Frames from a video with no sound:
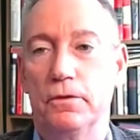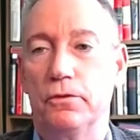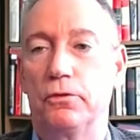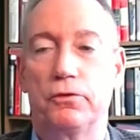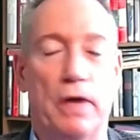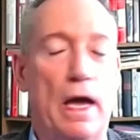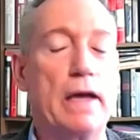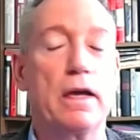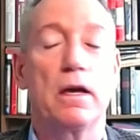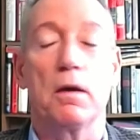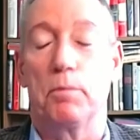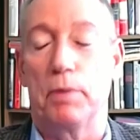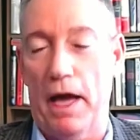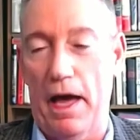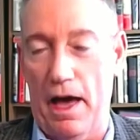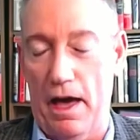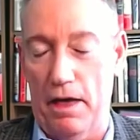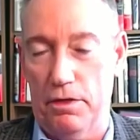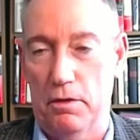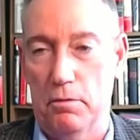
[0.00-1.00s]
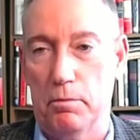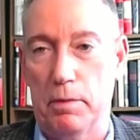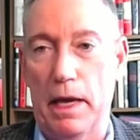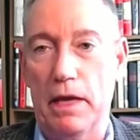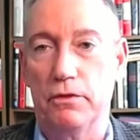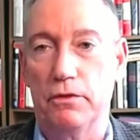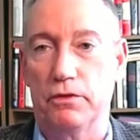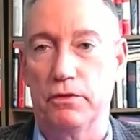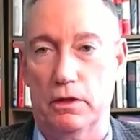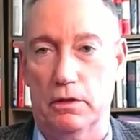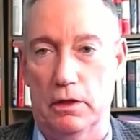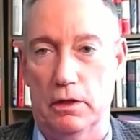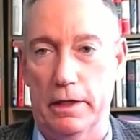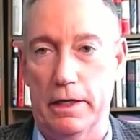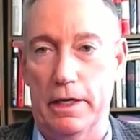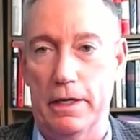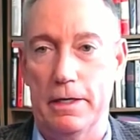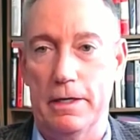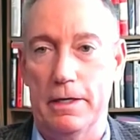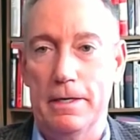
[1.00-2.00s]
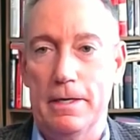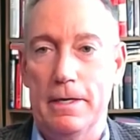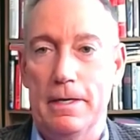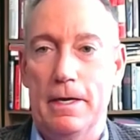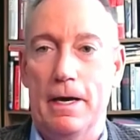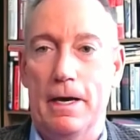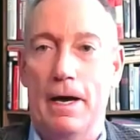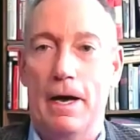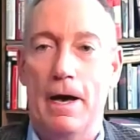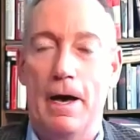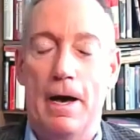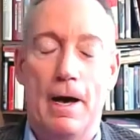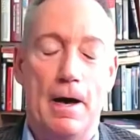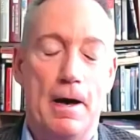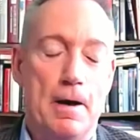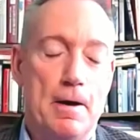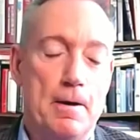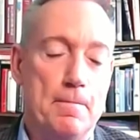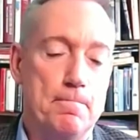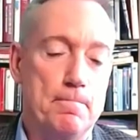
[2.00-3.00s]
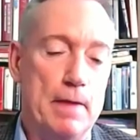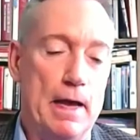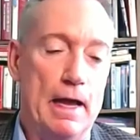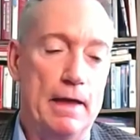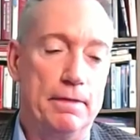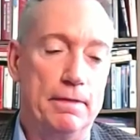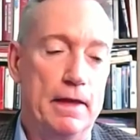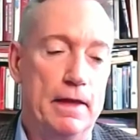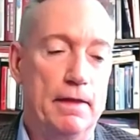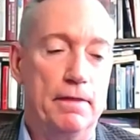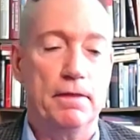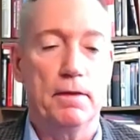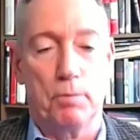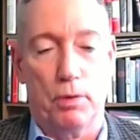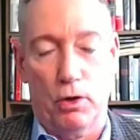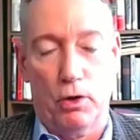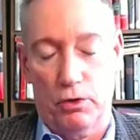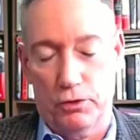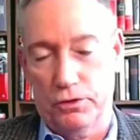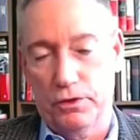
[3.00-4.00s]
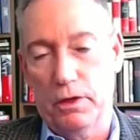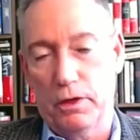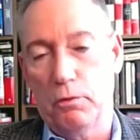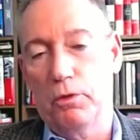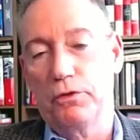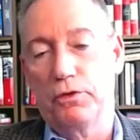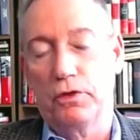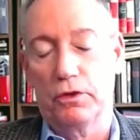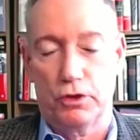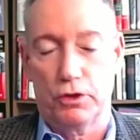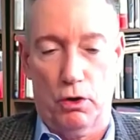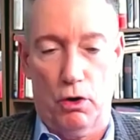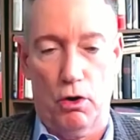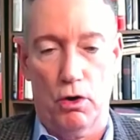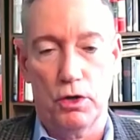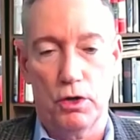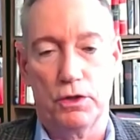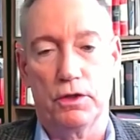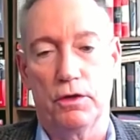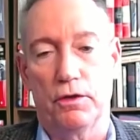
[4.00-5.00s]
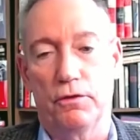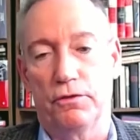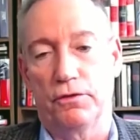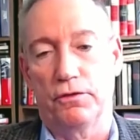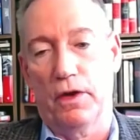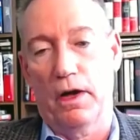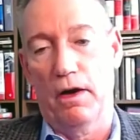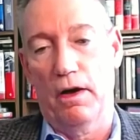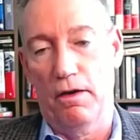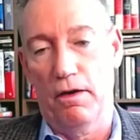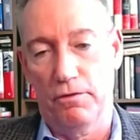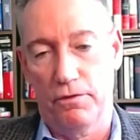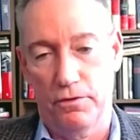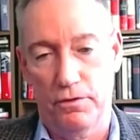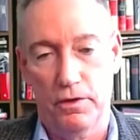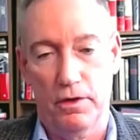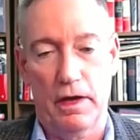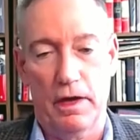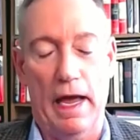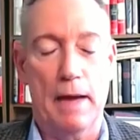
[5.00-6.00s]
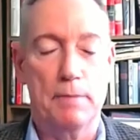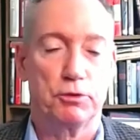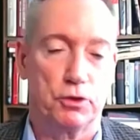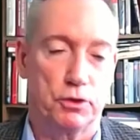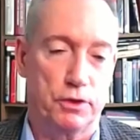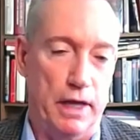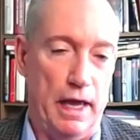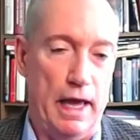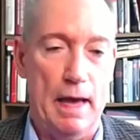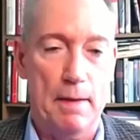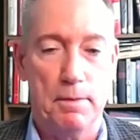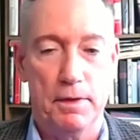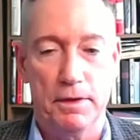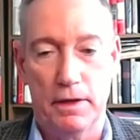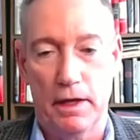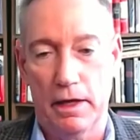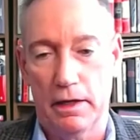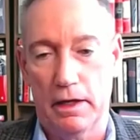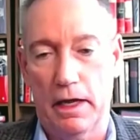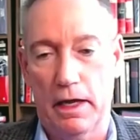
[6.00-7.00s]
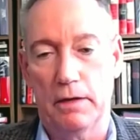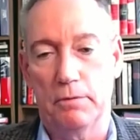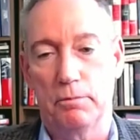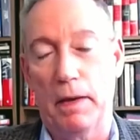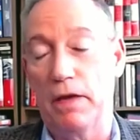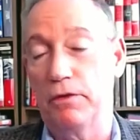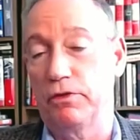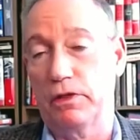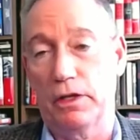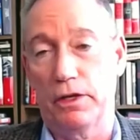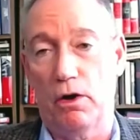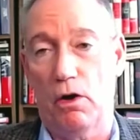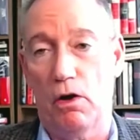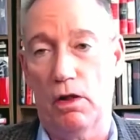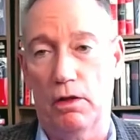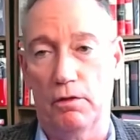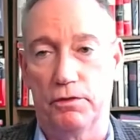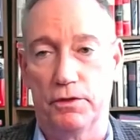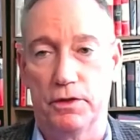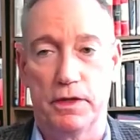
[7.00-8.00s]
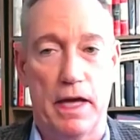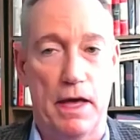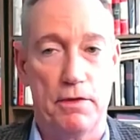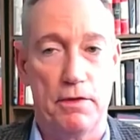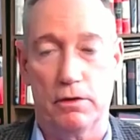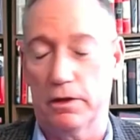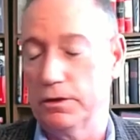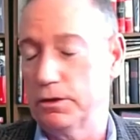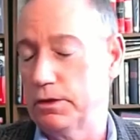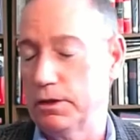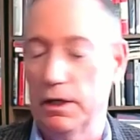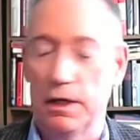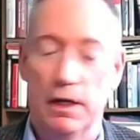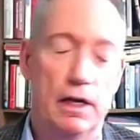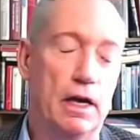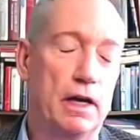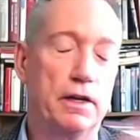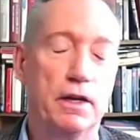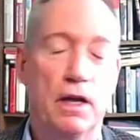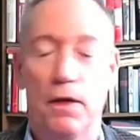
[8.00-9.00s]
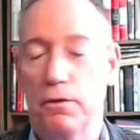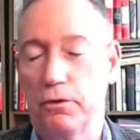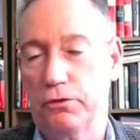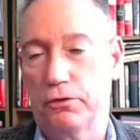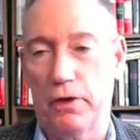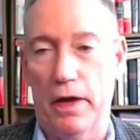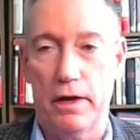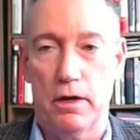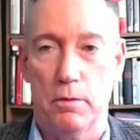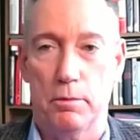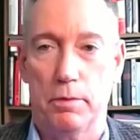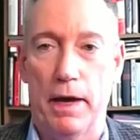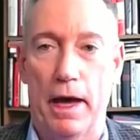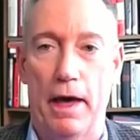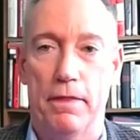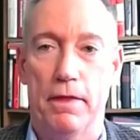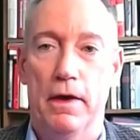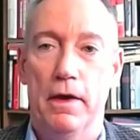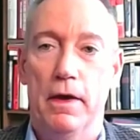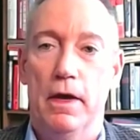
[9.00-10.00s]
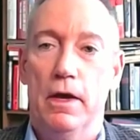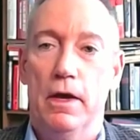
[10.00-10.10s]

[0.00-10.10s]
psychopath, basically. And then the person that was in charge of Amsterdam and basically all of the Netherlands, another psychopath.